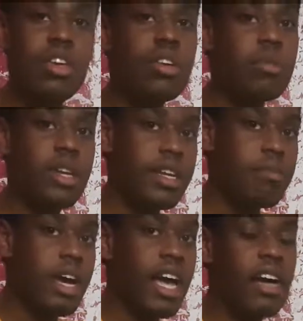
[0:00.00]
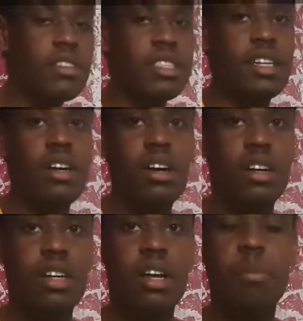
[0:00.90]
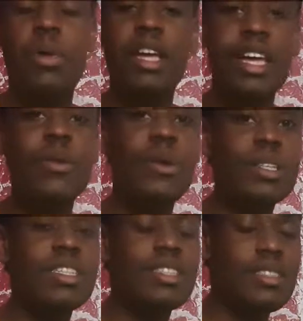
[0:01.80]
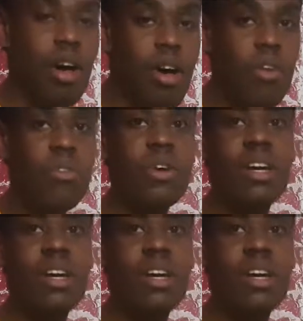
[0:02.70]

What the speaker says: humid in my house at all, but it will dissolve